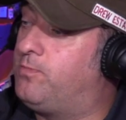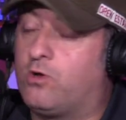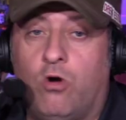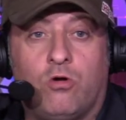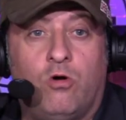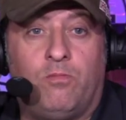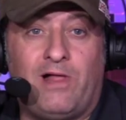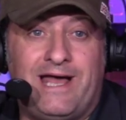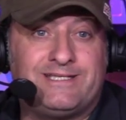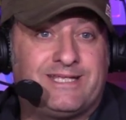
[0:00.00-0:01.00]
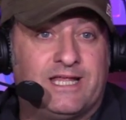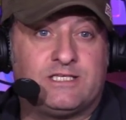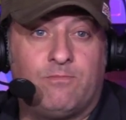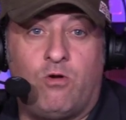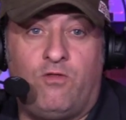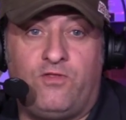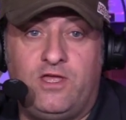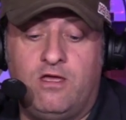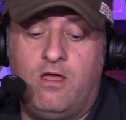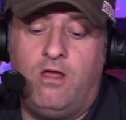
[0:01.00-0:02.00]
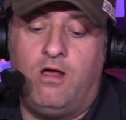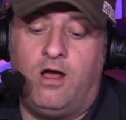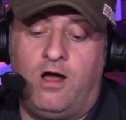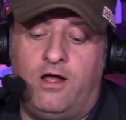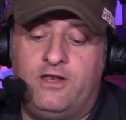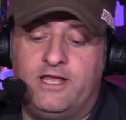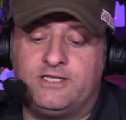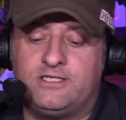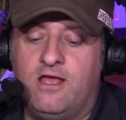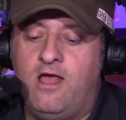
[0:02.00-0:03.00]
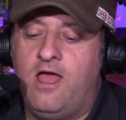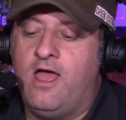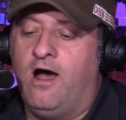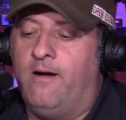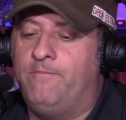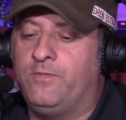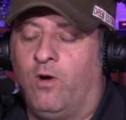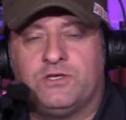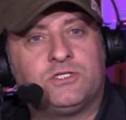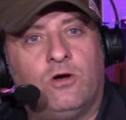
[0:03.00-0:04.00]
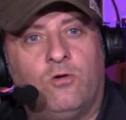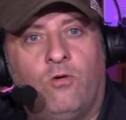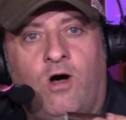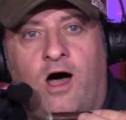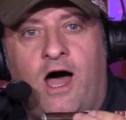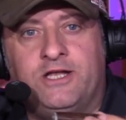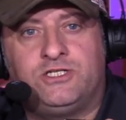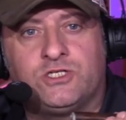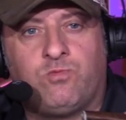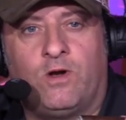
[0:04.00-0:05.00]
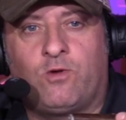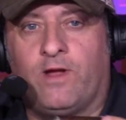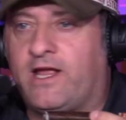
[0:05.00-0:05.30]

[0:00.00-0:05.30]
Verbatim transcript: cocoa blast. Get some earthiness. Also, just one quick